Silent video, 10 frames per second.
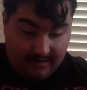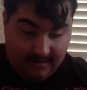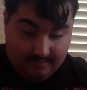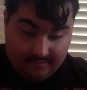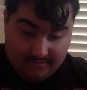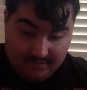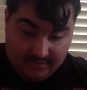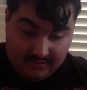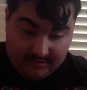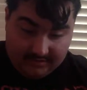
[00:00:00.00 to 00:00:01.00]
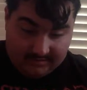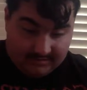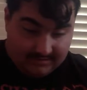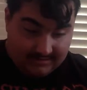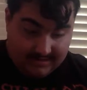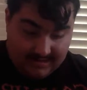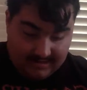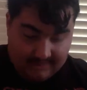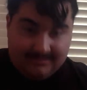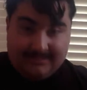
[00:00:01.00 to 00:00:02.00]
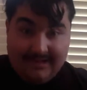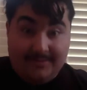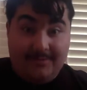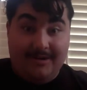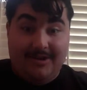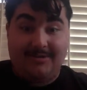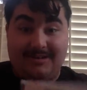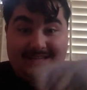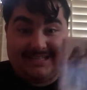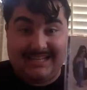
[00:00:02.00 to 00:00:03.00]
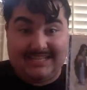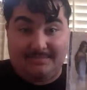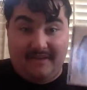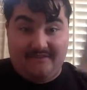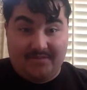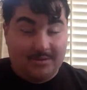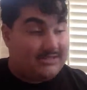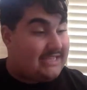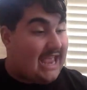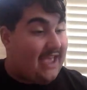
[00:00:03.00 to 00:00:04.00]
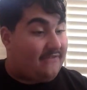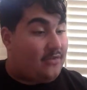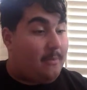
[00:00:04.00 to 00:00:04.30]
oh, brutal. If you want to know, this is my first ever